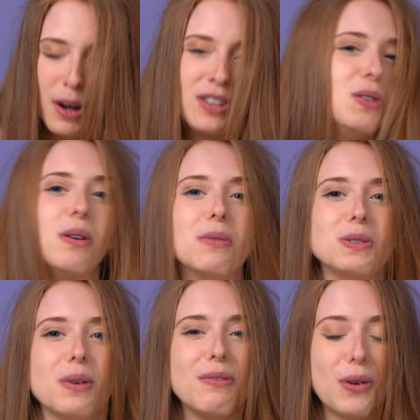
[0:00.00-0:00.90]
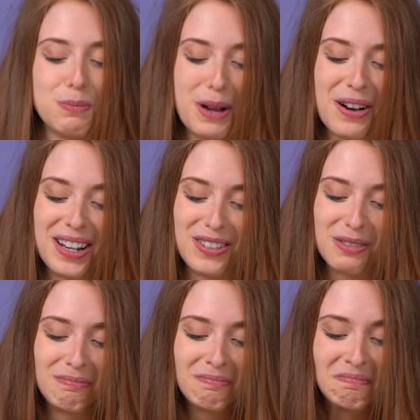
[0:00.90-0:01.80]
I knew it was one of those berries.
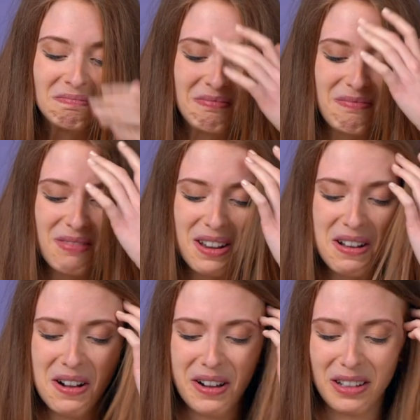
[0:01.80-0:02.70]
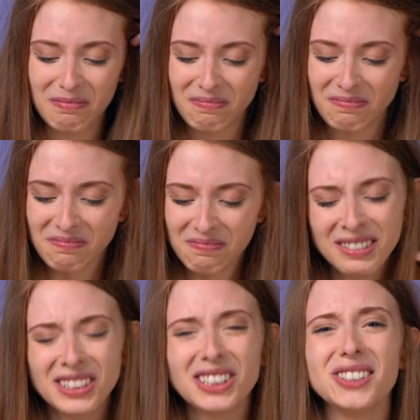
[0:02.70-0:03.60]
Oh,
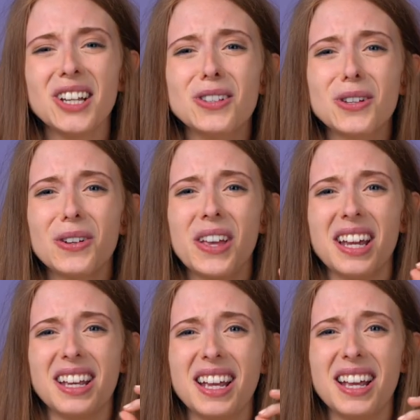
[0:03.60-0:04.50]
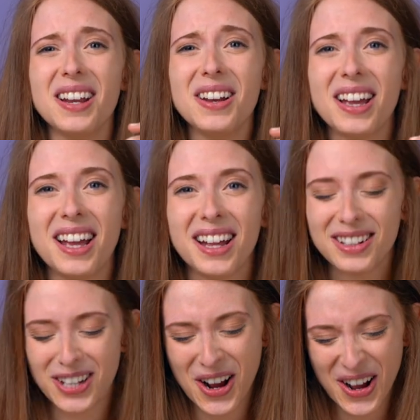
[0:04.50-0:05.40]
the seeds are like in it.